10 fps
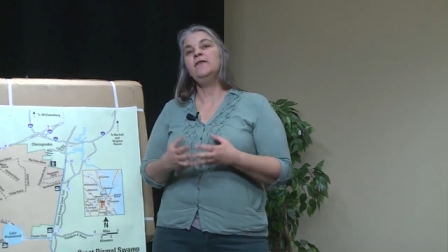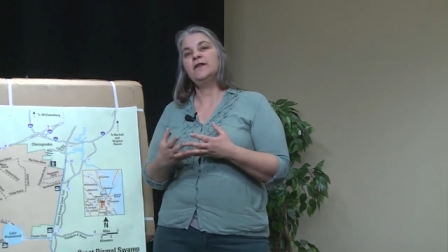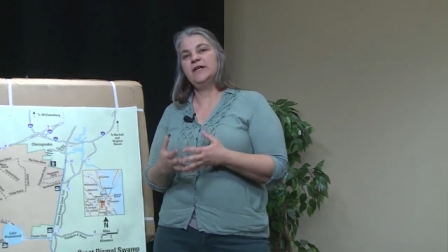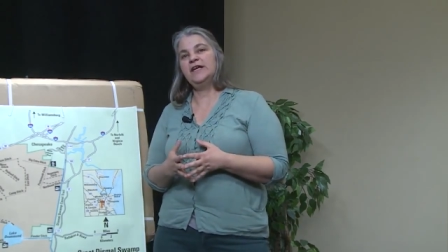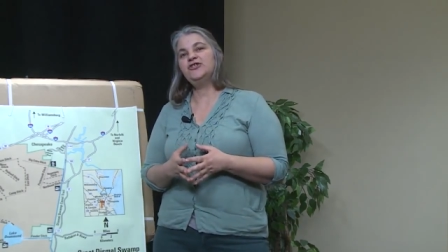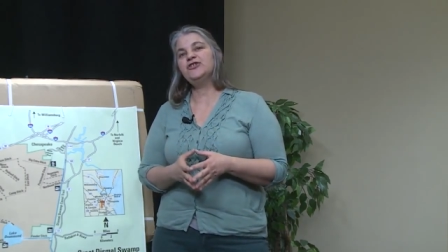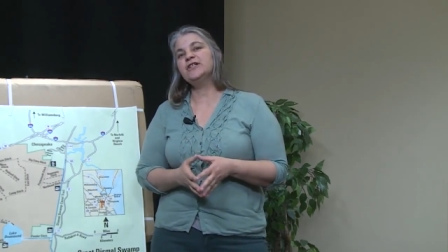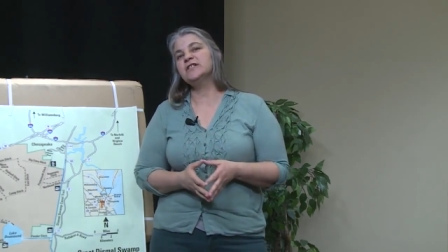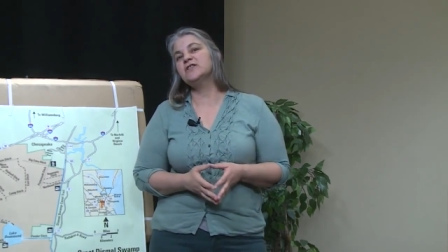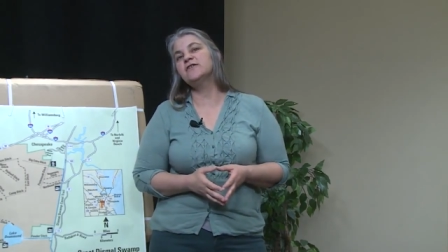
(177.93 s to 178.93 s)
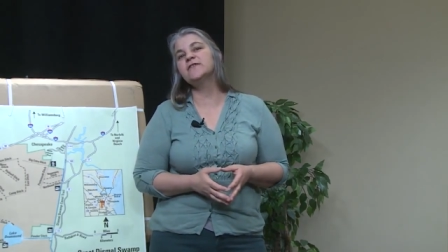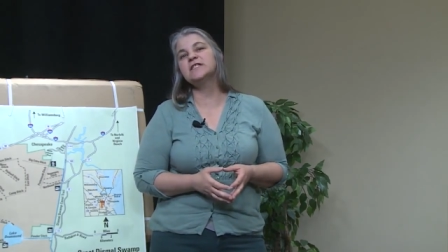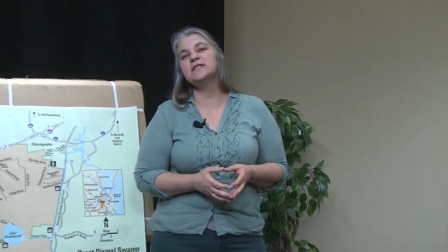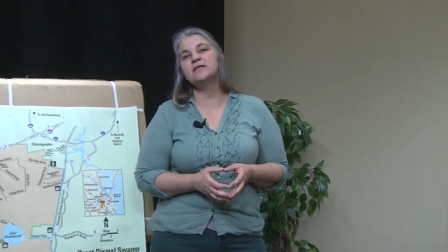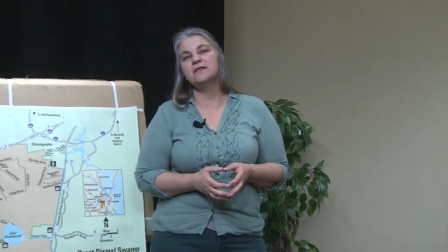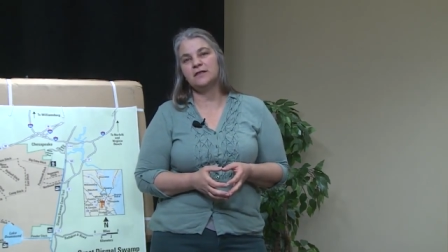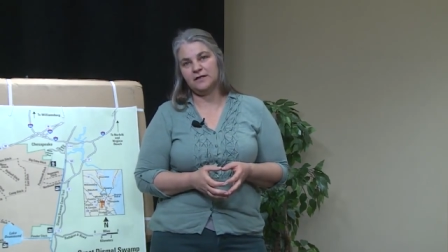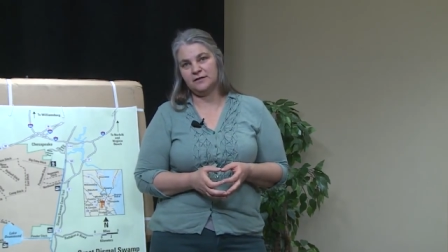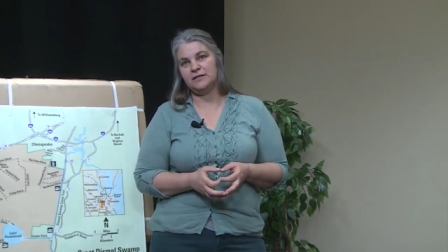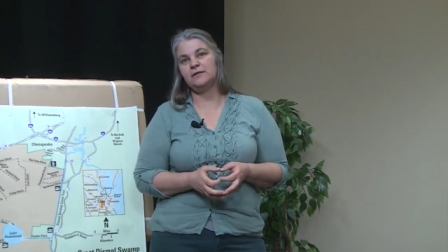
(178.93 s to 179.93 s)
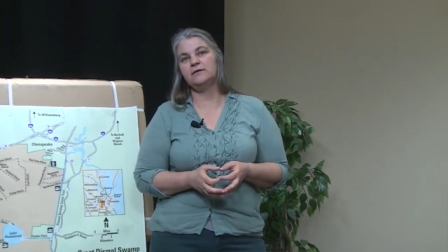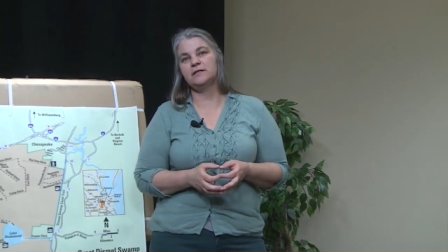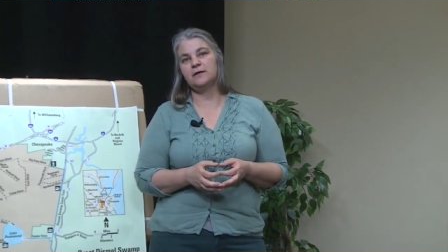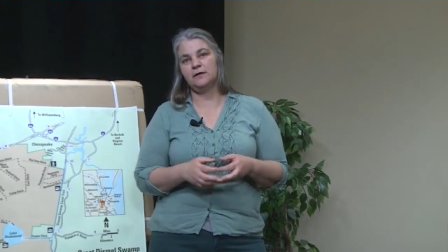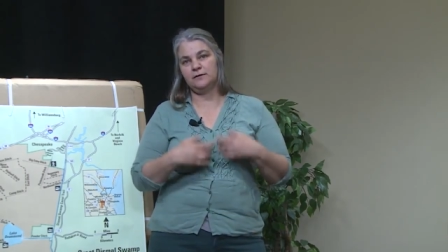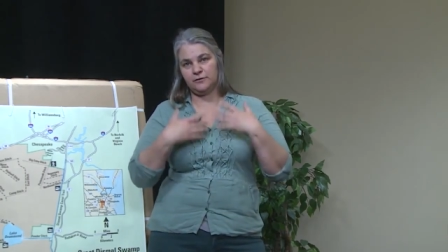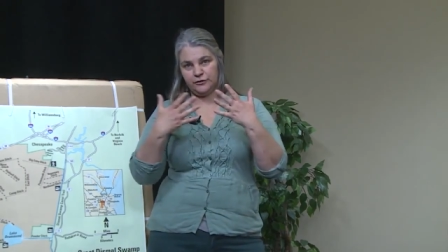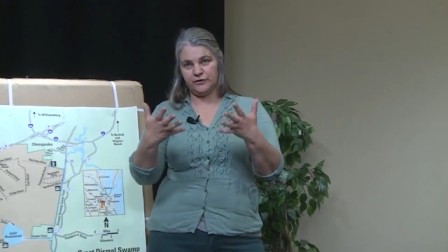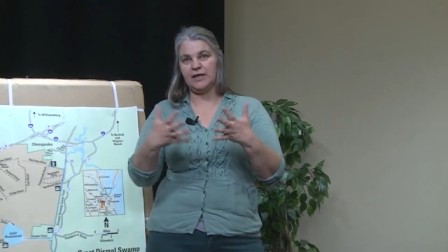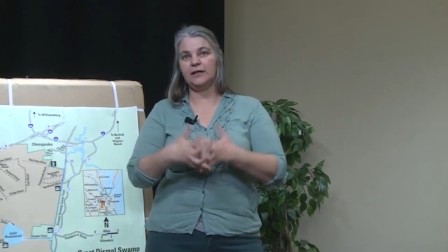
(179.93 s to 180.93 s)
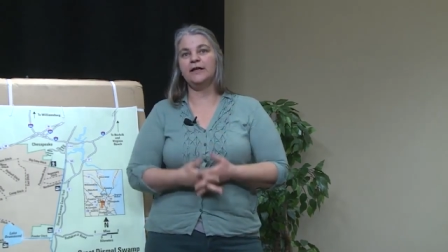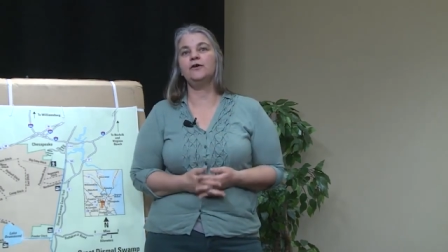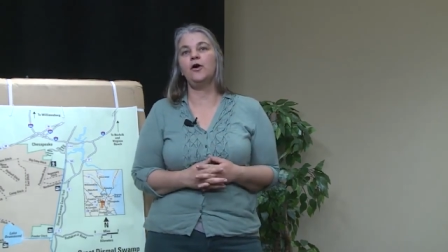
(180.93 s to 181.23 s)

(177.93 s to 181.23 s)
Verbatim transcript: The Nature Conservancy then turned that land